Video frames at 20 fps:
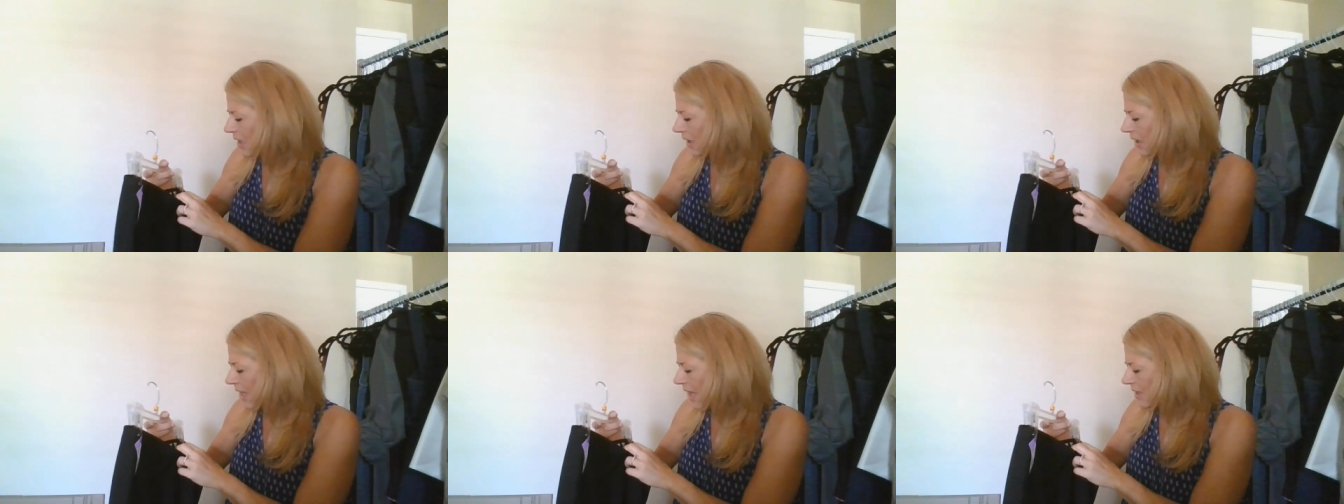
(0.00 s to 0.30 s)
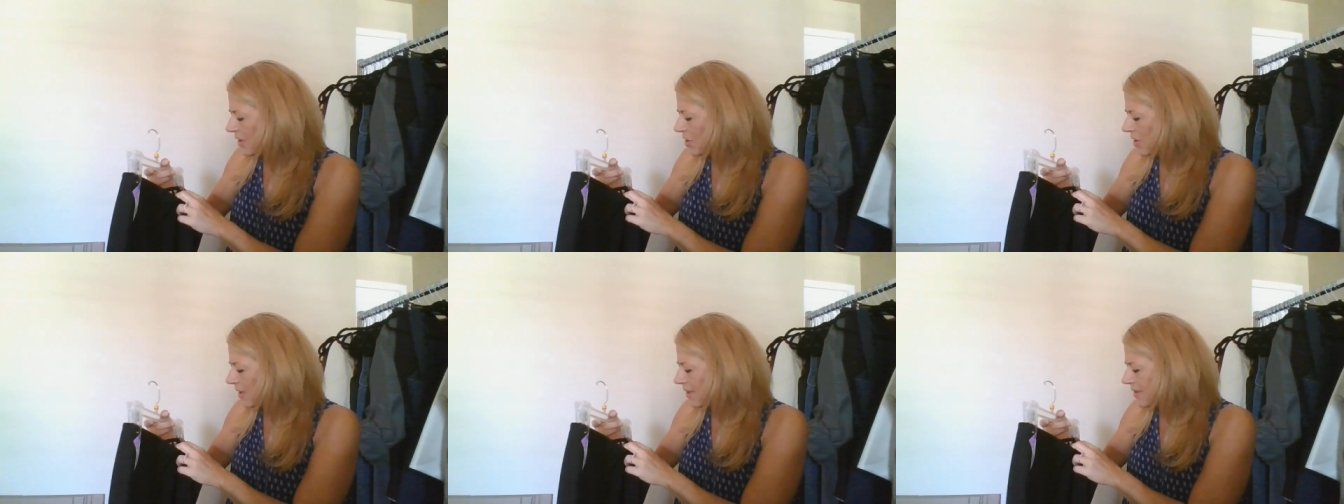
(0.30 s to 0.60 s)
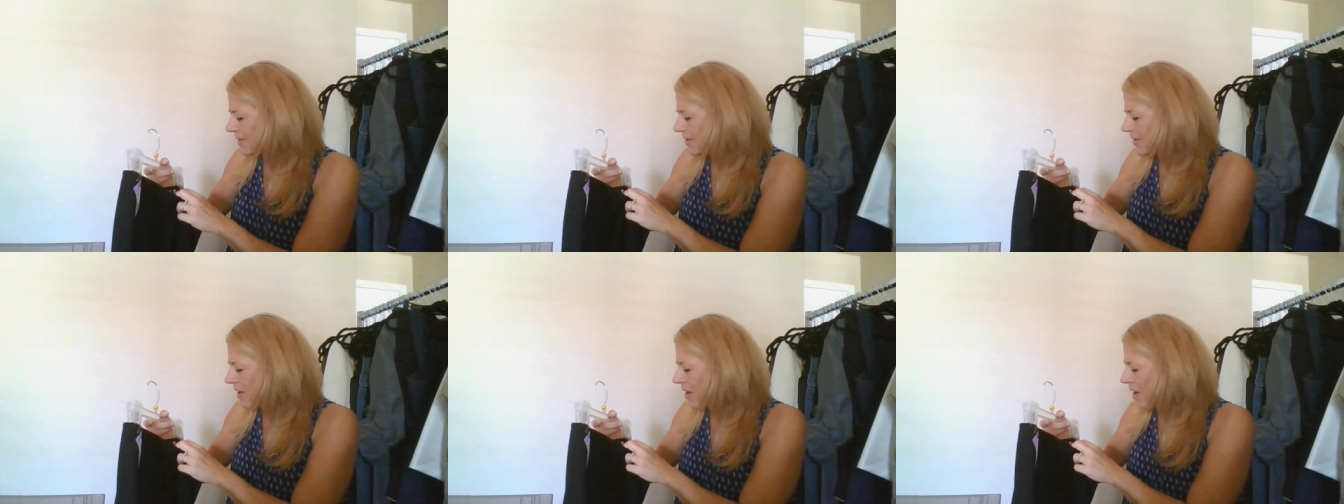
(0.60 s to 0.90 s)

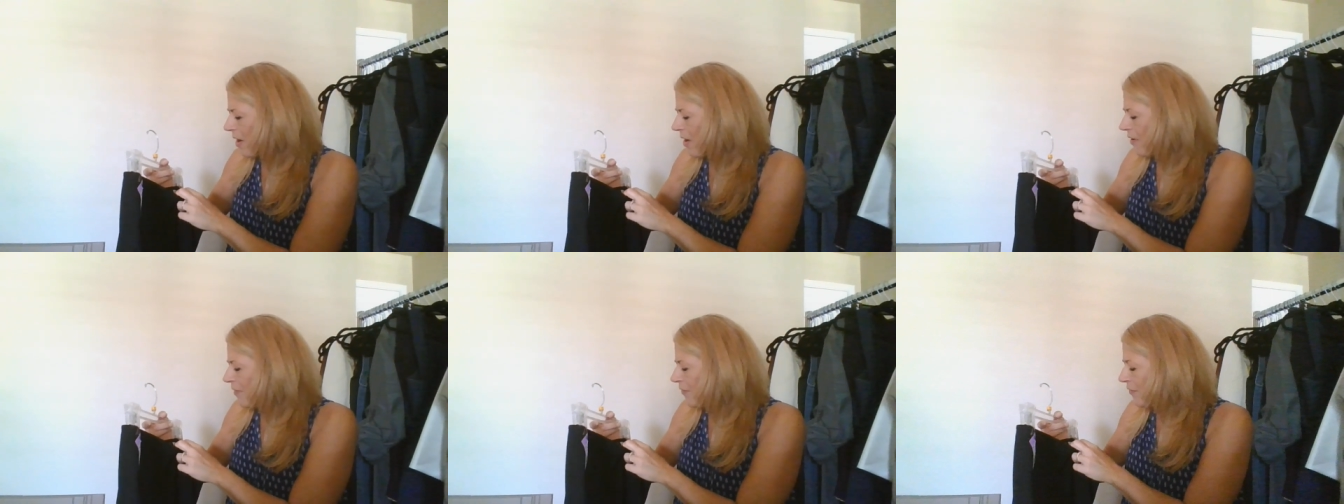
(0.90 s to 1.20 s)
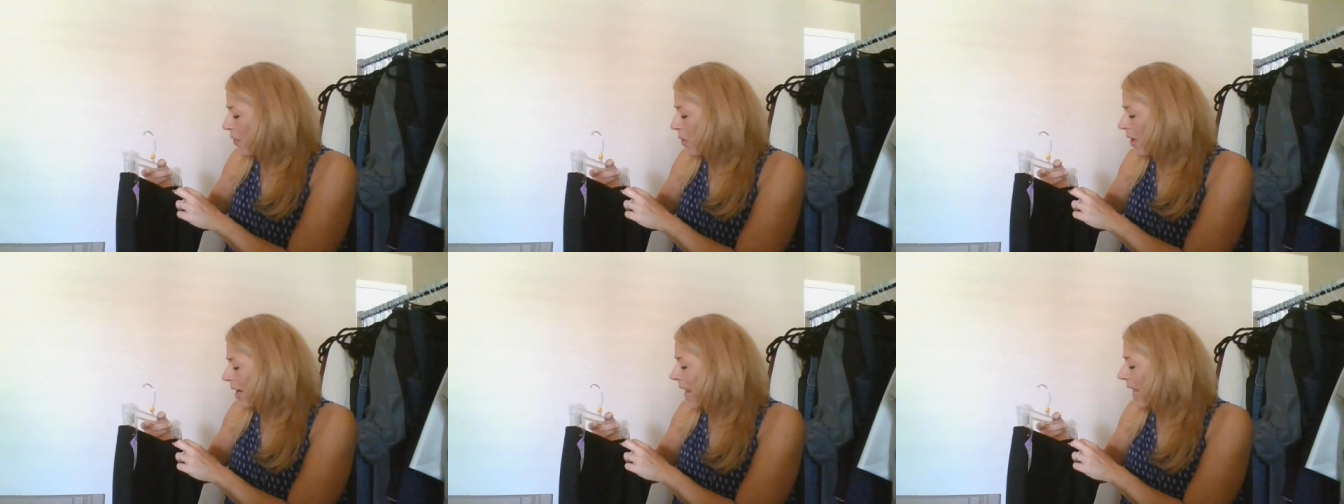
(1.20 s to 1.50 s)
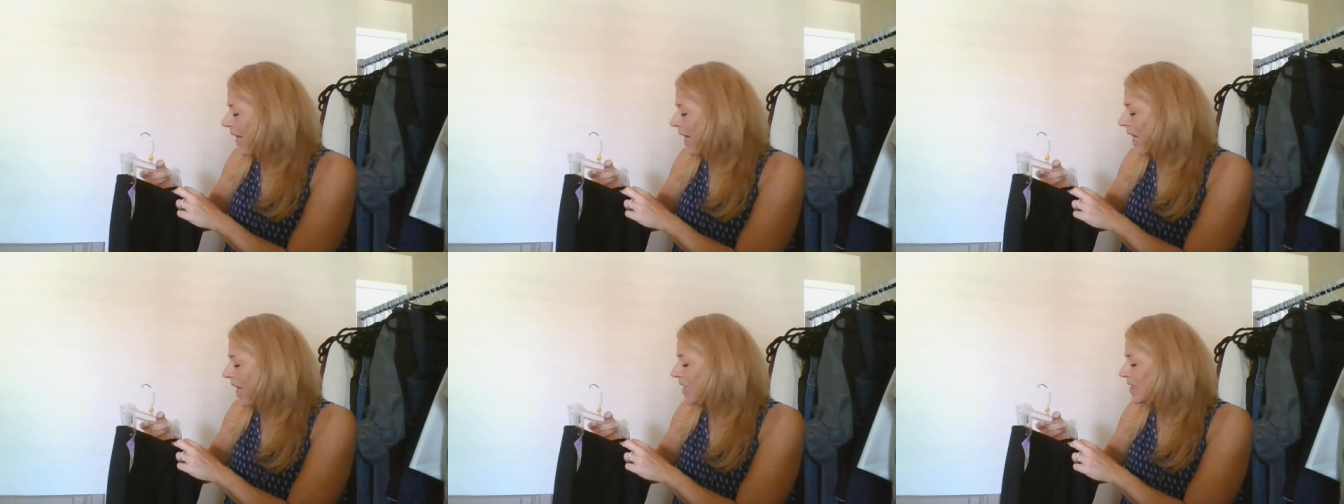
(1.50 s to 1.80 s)
collections for
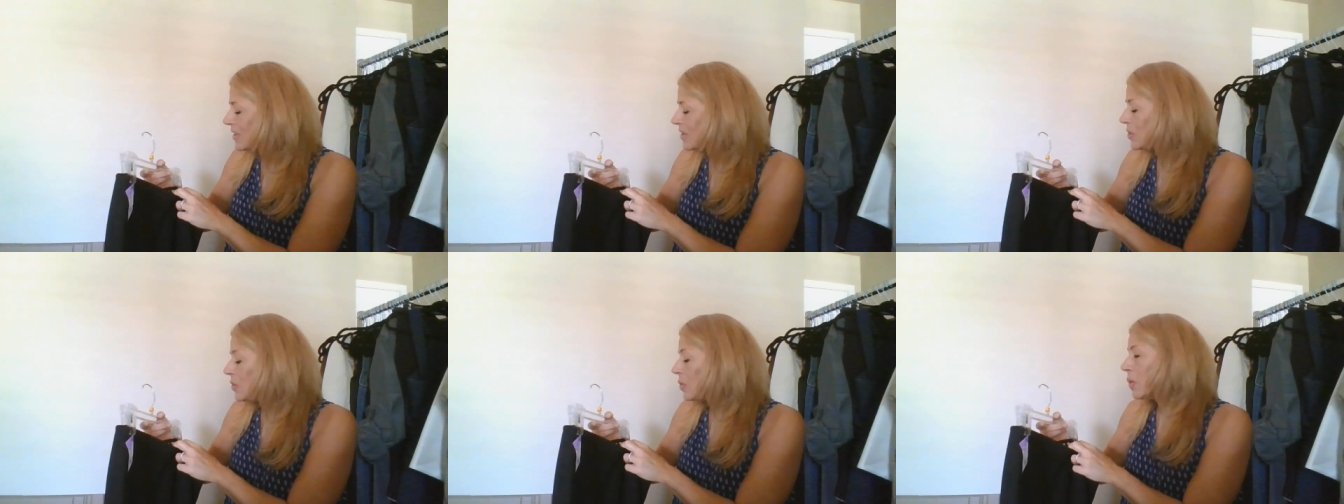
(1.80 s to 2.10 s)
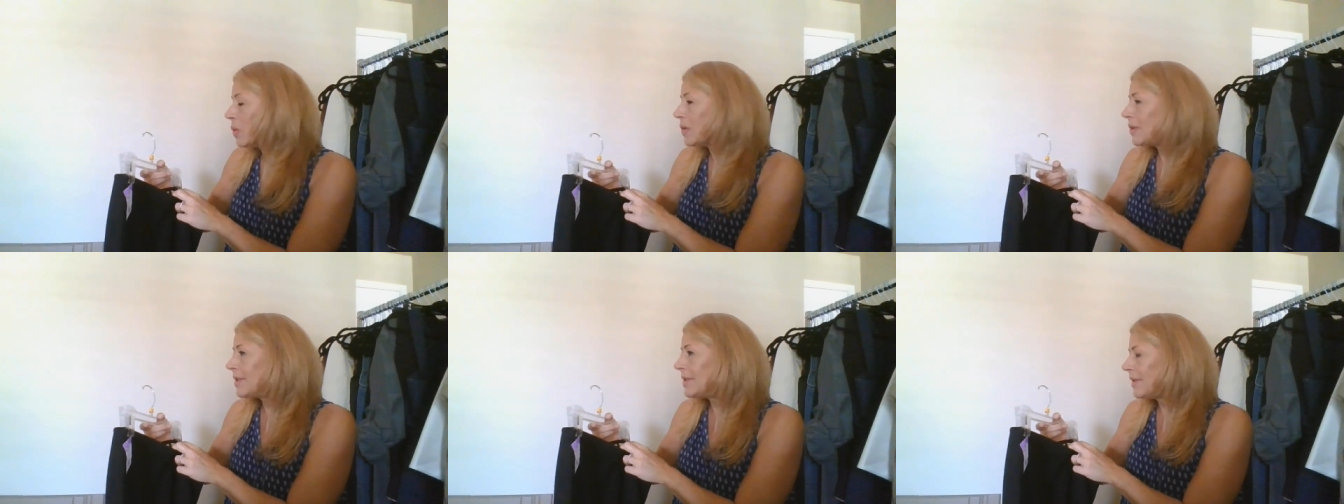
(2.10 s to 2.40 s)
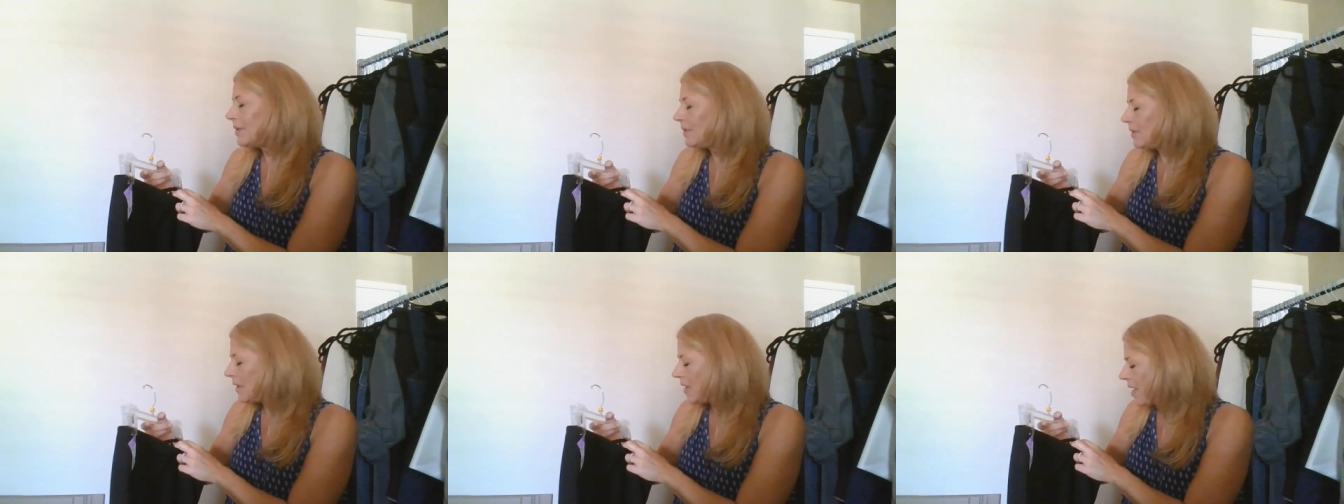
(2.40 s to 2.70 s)
La
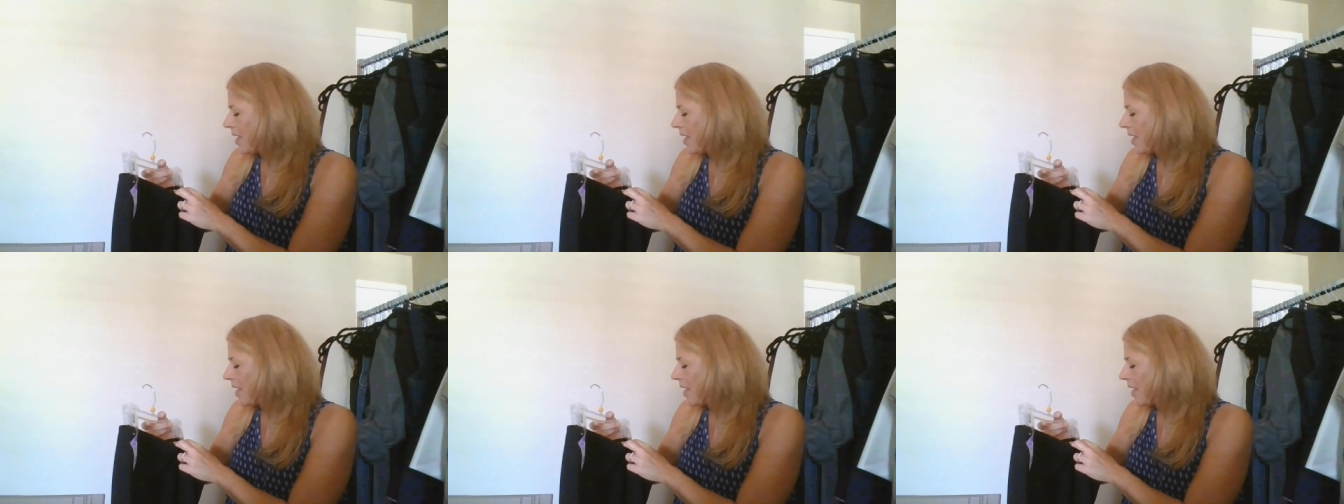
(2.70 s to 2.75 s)
Soute.